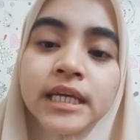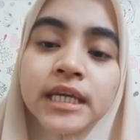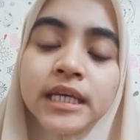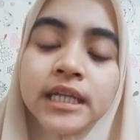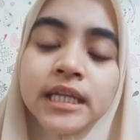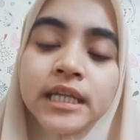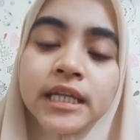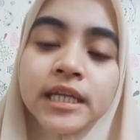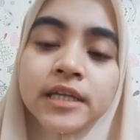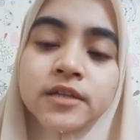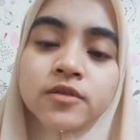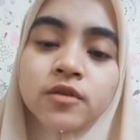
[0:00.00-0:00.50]

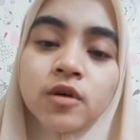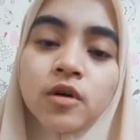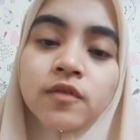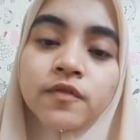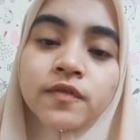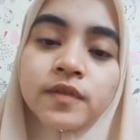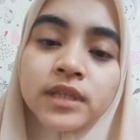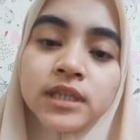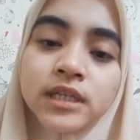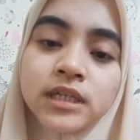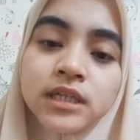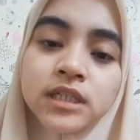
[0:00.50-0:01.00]
It is
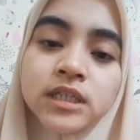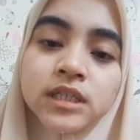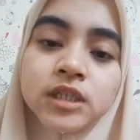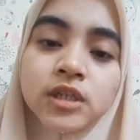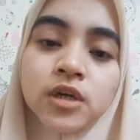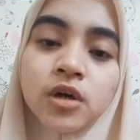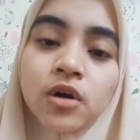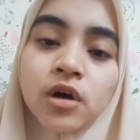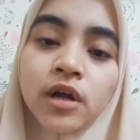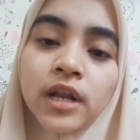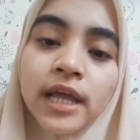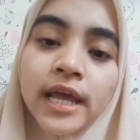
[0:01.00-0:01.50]
often
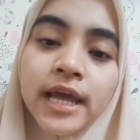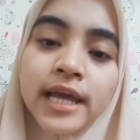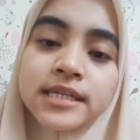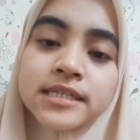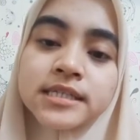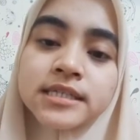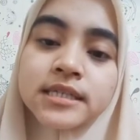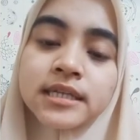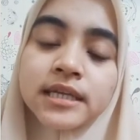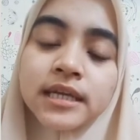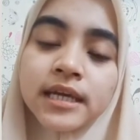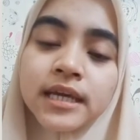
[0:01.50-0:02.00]
called
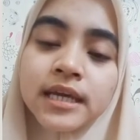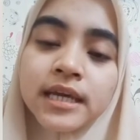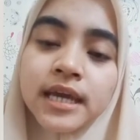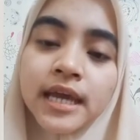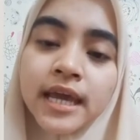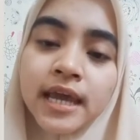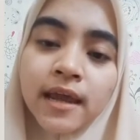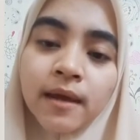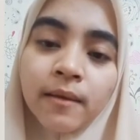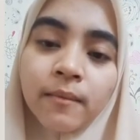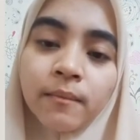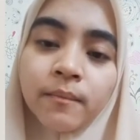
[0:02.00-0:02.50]
as
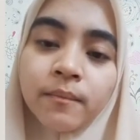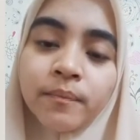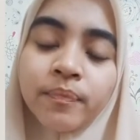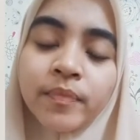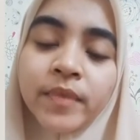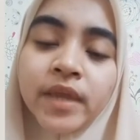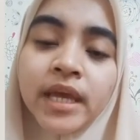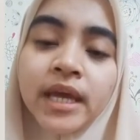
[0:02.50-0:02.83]
AM